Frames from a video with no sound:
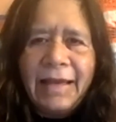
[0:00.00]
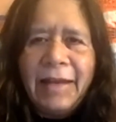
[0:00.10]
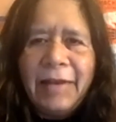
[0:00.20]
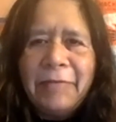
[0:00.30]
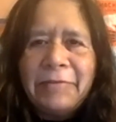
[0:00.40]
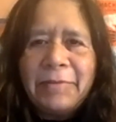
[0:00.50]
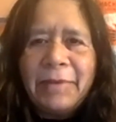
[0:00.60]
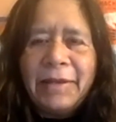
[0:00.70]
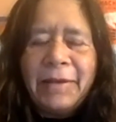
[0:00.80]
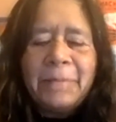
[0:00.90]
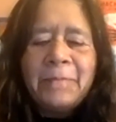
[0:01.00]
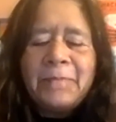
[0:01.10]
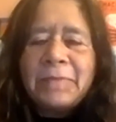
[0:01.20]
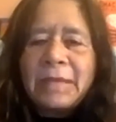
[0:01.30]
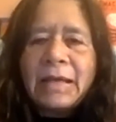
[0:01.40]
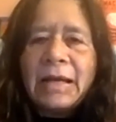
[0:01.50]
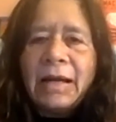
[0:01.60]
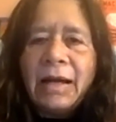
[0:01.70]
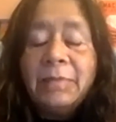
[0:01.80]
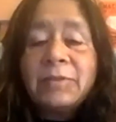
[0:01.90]
Hello, everybody.
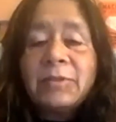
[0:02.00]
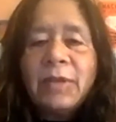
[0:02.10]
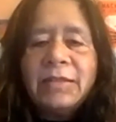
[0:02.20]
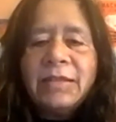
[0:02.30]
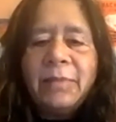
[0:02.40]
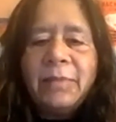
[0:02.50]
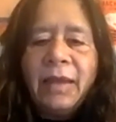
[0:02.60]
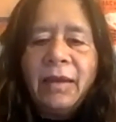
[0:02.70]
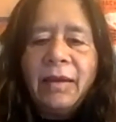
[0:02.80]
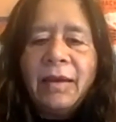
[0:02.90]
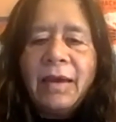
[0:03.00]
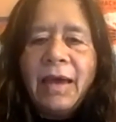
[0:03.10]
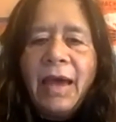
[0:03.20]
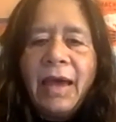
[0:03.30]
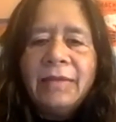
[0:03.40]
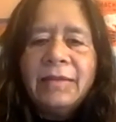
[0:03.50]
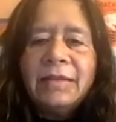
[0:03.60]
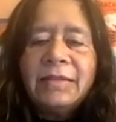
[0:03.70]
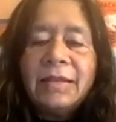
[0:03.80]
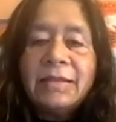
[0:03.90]
I'm Sudha Jamthe, and
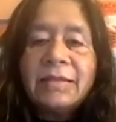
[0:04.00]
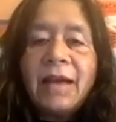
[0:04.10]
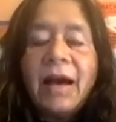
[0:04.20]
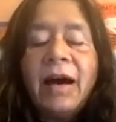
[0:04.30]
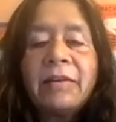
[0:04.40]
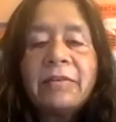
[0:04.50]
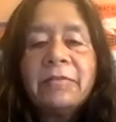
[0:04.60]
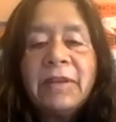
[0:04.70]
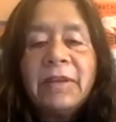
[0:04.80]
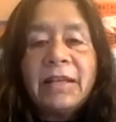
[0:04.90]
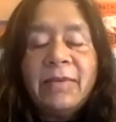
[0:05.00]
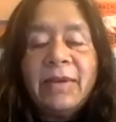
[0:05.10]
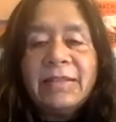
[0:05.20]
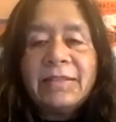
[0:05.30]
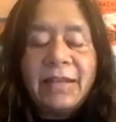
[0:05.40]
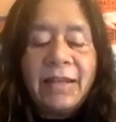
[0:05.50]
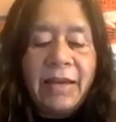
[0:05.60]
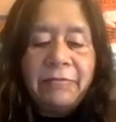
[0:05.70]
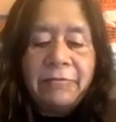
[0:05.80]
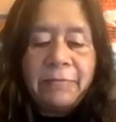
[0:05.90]
this is our weekly Wednesday
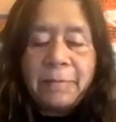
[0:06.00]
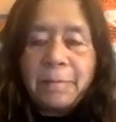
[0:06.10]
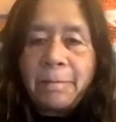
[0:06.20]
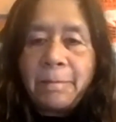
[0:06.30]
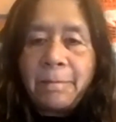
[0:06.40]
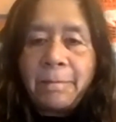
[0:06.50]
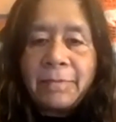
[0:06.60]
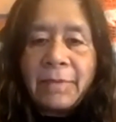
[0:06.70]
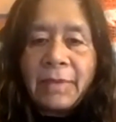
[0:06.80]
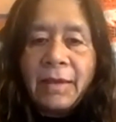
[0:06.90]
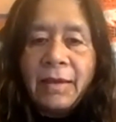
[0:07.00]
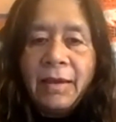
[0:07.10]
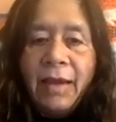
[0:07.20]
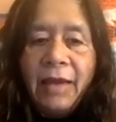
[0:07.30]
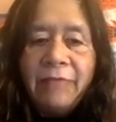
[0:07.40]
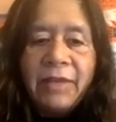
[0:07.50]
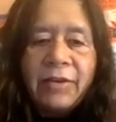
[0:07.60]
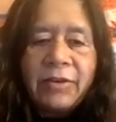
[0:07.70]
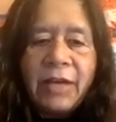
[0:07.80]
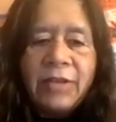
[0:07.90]
live. And we're
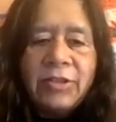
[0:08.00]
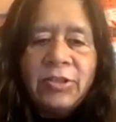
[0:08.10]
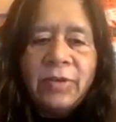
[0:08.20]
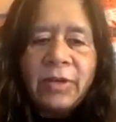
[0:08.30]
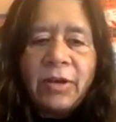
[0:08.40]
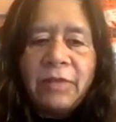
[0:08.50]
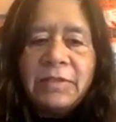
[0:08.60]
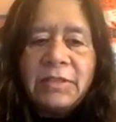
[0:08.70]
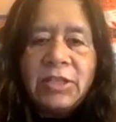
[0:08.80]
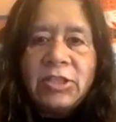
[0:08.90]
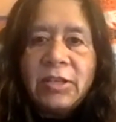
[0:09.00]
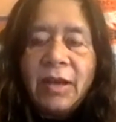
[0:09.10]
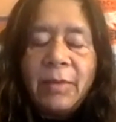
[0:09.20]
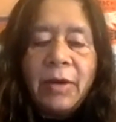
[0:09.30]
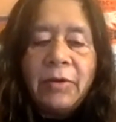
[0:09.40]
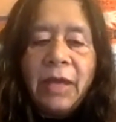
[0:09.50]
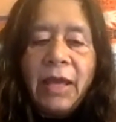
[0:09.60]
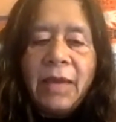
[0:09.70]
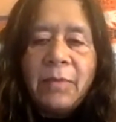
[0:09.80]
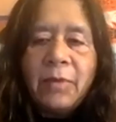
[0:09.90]
going to continue our conversation about
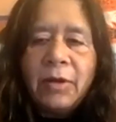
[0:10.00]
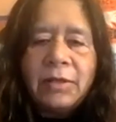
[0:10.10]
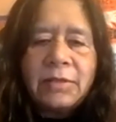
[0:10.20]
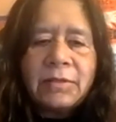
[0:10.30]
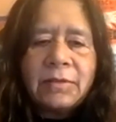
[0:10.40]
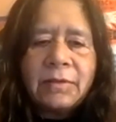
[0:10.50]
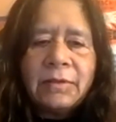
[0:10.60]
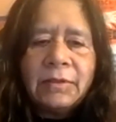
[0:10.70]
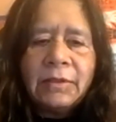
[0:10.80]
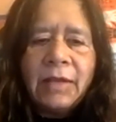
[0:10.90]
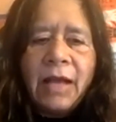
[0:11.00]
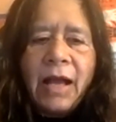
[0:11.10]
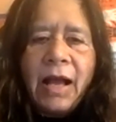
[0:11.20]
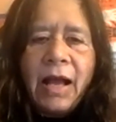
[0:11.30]
AI models. This is our weekly.